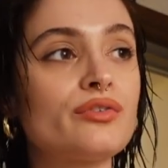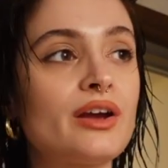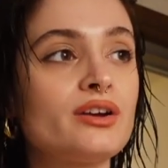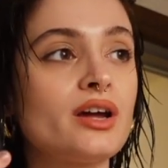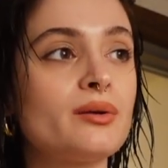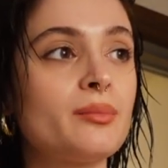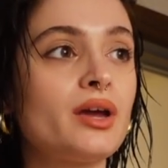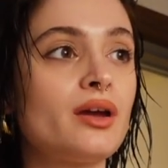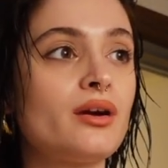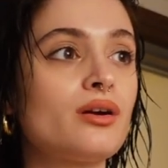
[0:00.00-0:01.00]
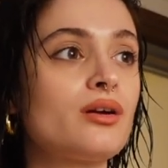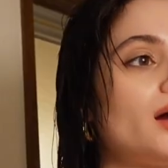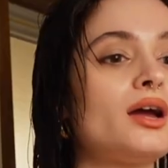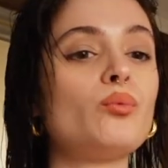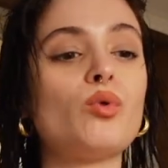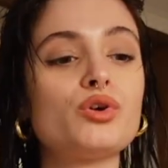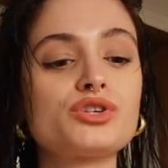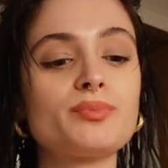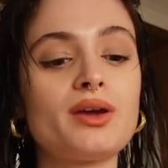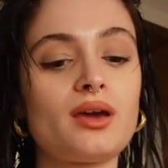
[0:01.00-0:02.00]
hair dye in my hair I
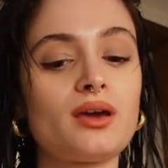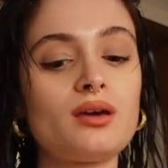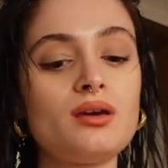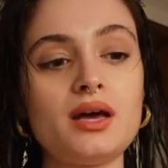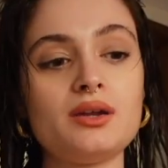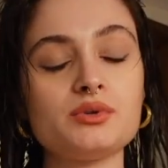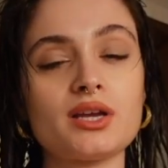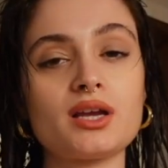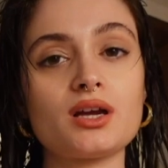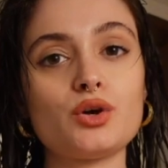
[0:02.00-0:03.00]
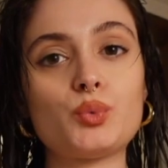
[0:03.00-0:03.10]
washed my hair and it was like